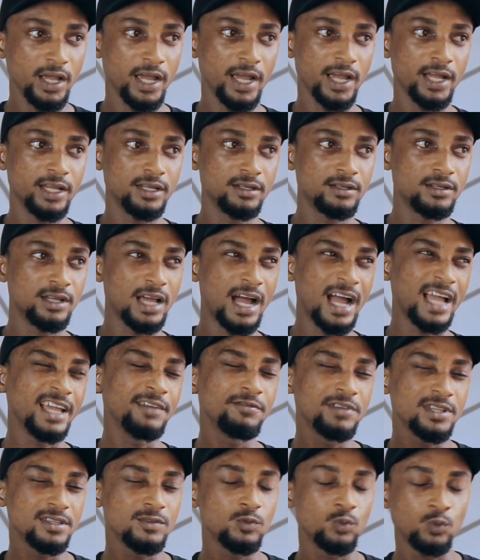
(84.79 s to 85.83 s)
and I
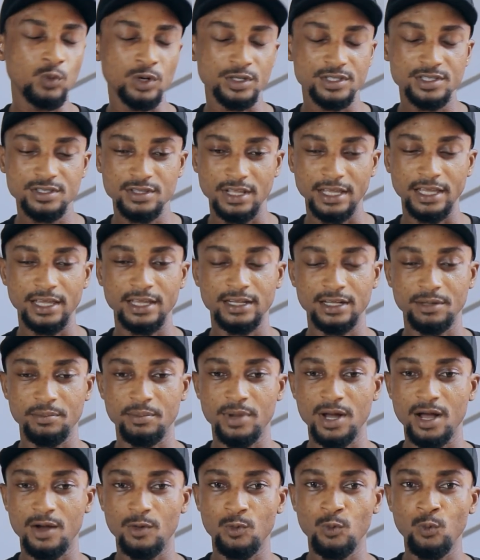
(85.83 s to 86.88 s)
even was thinking
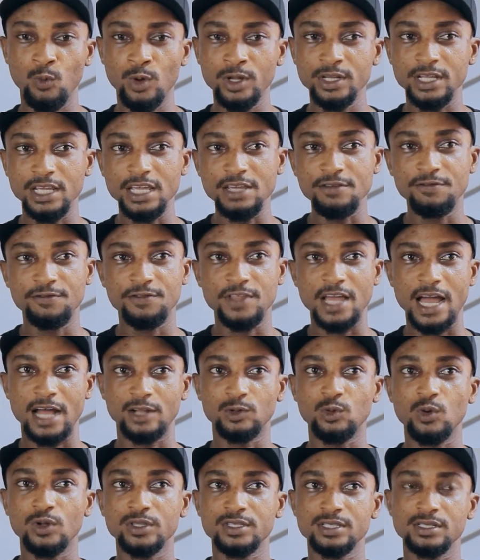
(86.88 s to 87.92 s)
about what if they
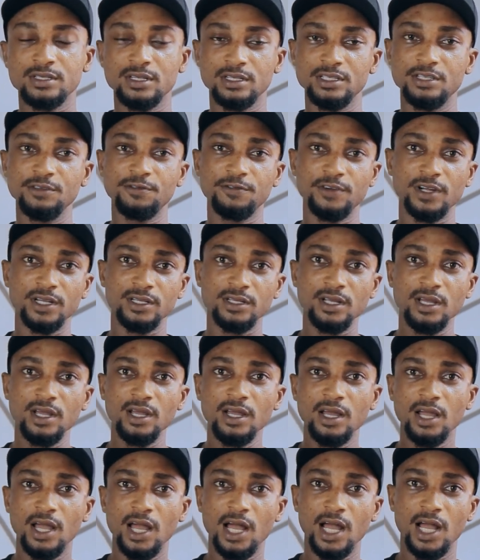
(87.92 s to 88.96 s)
had gotten a different
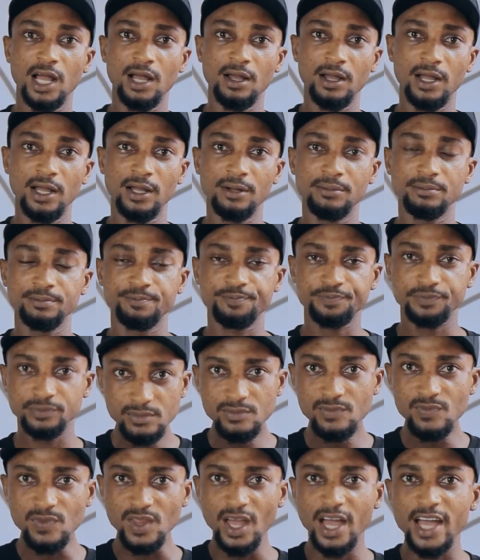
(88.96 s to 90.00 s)
uh, um,
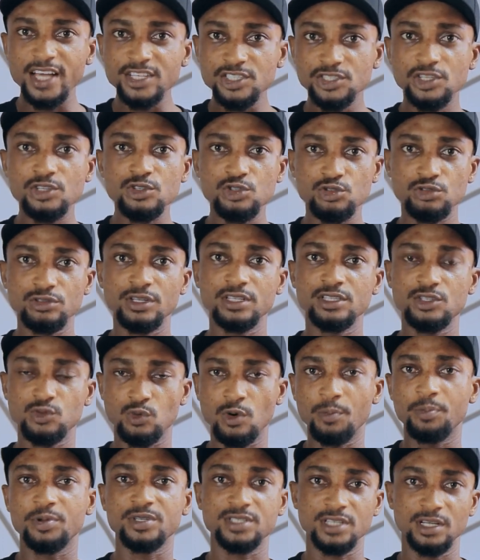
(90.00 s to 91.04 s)
exchange student to
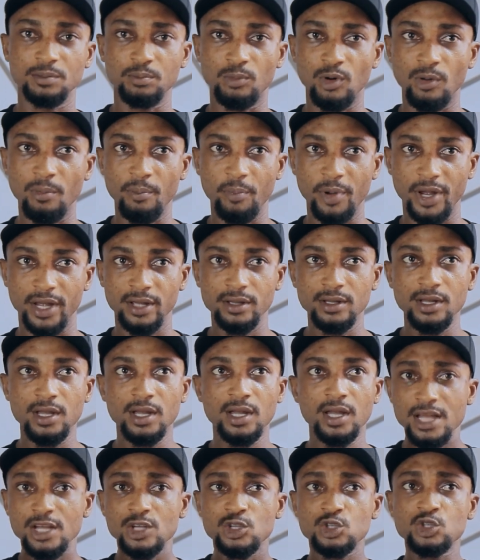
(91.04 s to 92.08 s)
represent Bompeh.
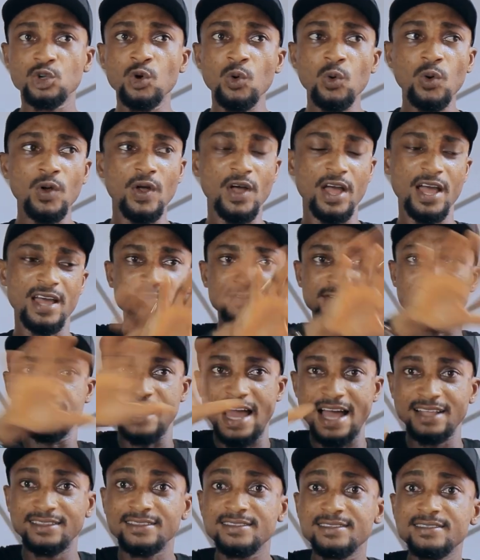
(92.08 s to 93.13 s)
So
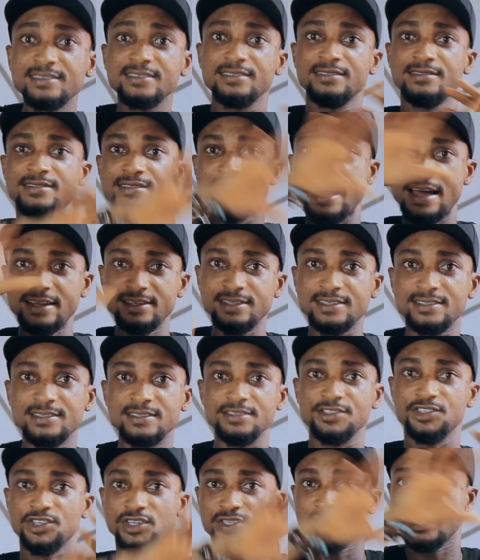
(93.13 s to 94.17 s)
that's that
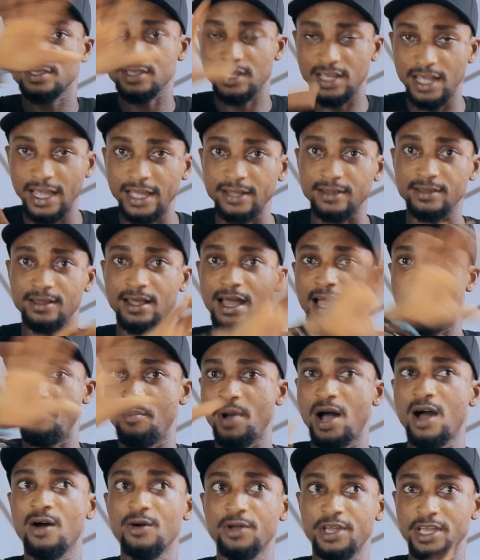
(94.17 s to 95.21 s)
is just it
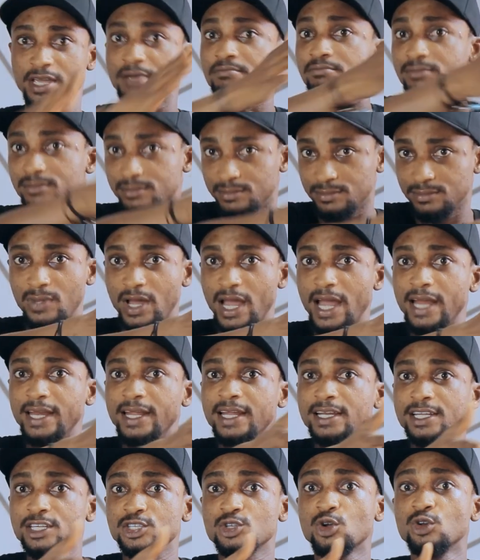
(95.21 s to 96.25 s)
about him. And
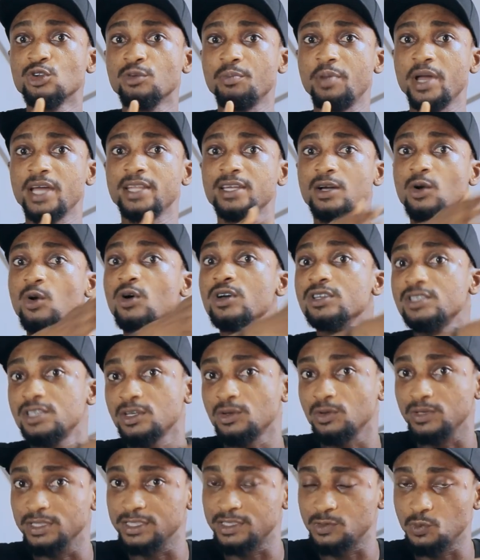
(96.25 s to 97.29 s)
then he's going to bear the
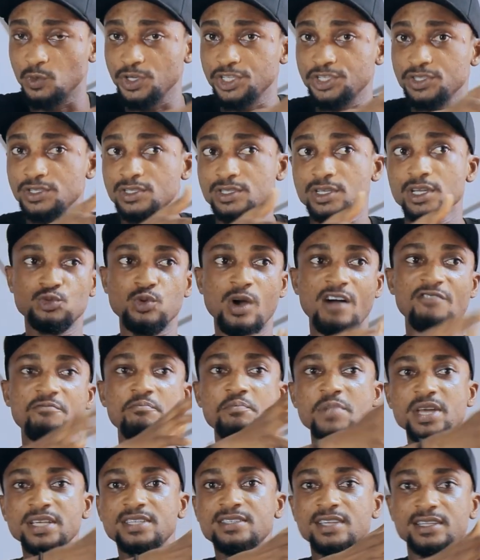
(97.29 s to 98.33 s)
consequence, which is to have
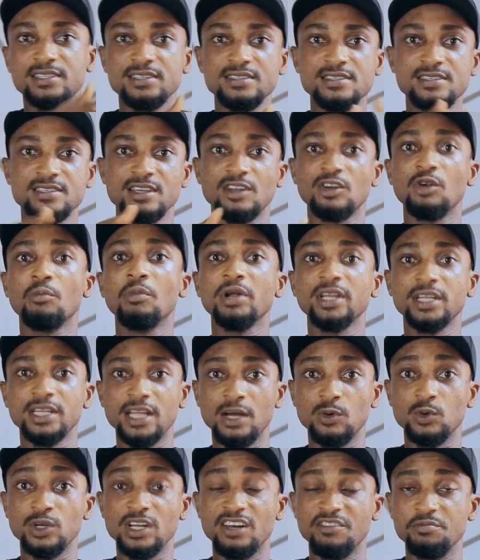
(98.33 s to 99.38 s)
missed certain ceremony
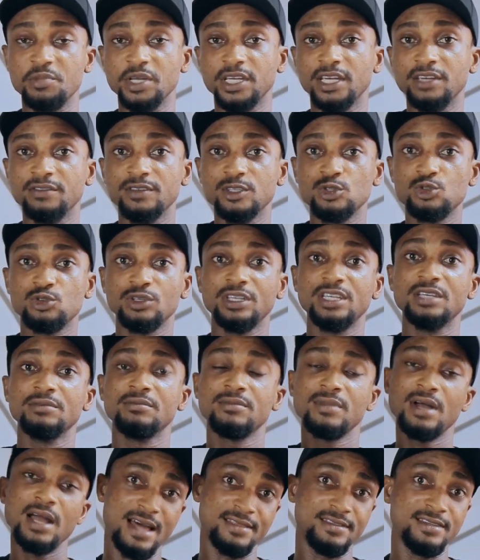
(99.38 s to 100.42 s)
that would have been given to
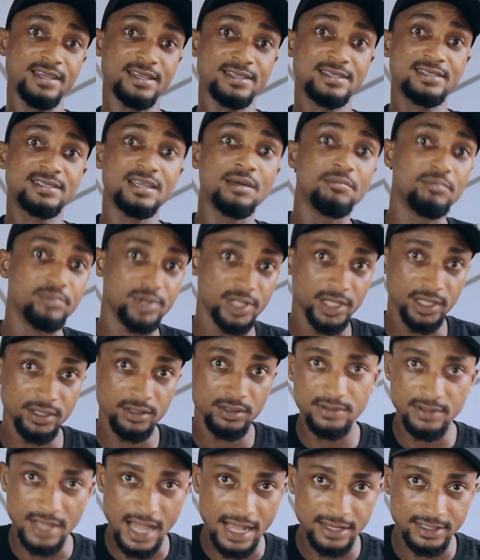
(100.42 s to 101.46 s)
him at the assembly.
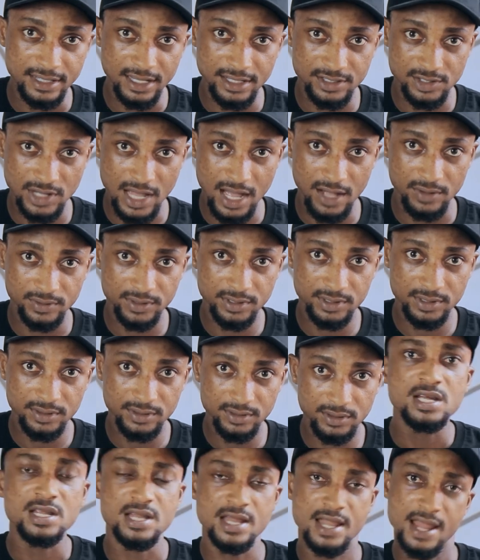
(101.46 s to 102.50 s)
That is out.
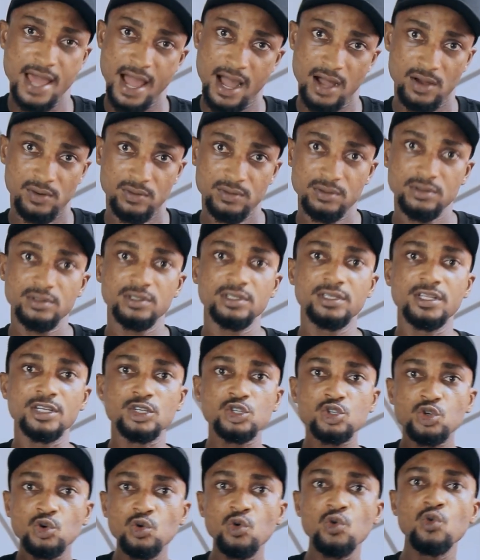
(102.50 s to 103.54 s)
Now, the
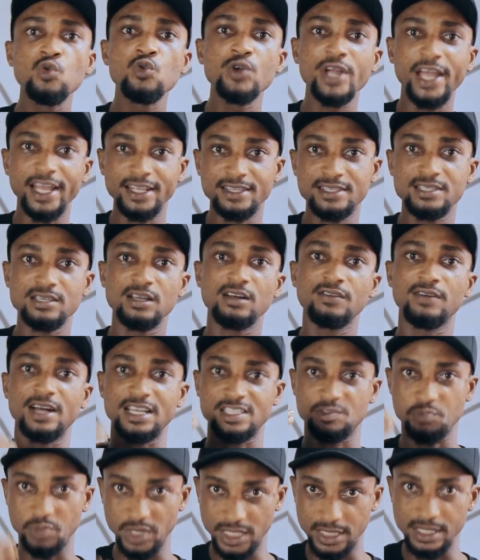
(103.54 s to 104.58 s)
school itself
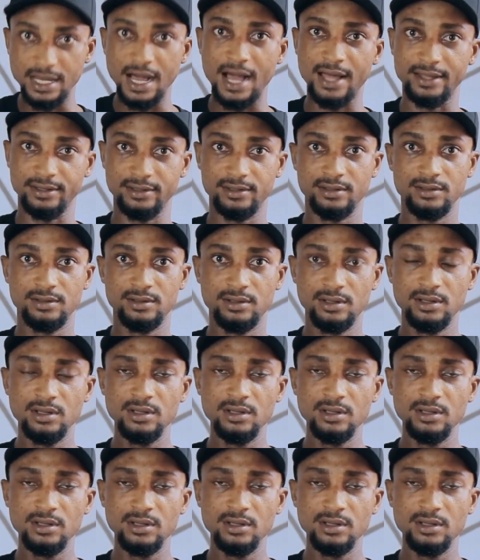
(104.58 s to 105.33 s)
has begun.